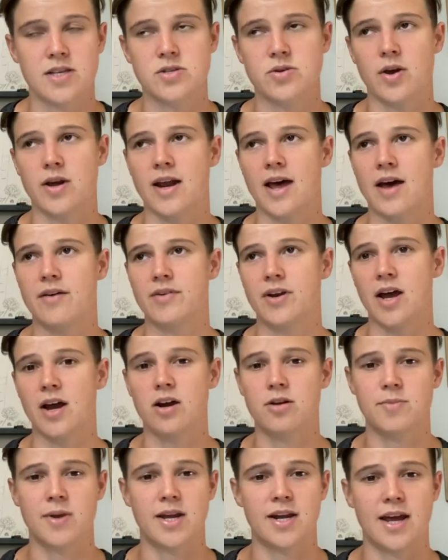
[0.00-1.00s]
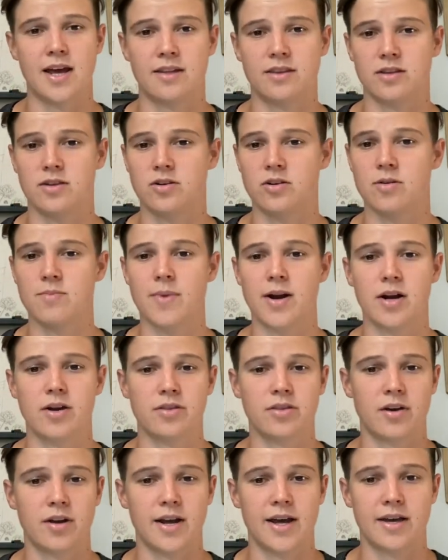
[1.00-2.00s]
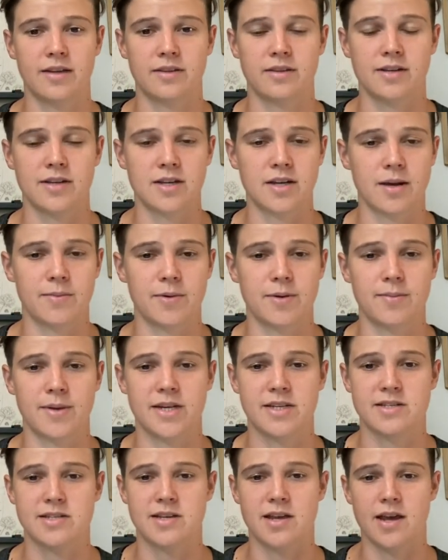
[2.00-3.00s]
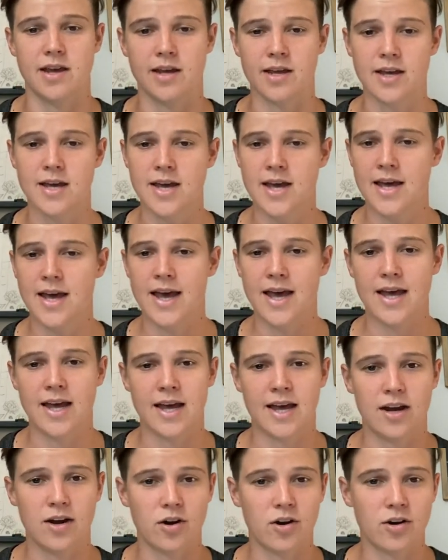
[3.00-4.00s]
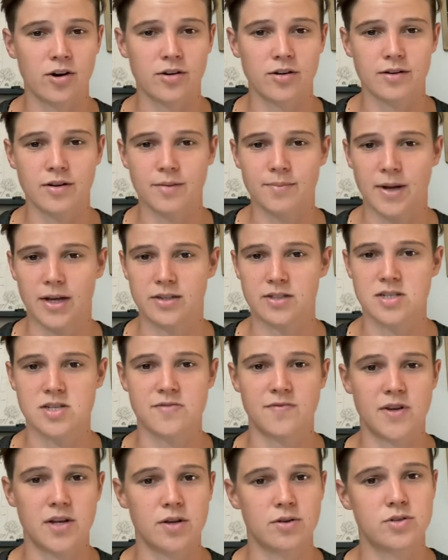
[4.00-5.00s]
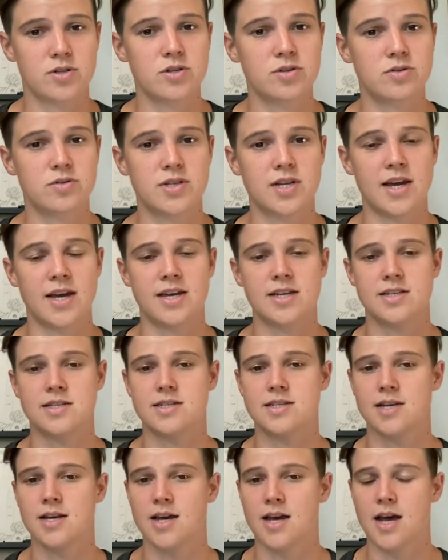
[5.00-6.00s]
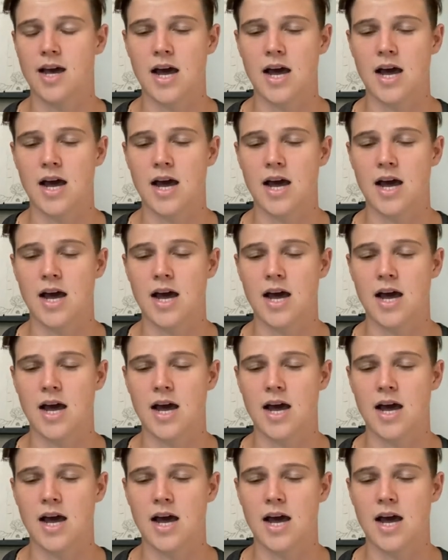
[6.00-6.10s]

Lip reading: So I'd have an Ironman athlete or a marathon athlete come to me and say, hey, I heard about this VO2 test.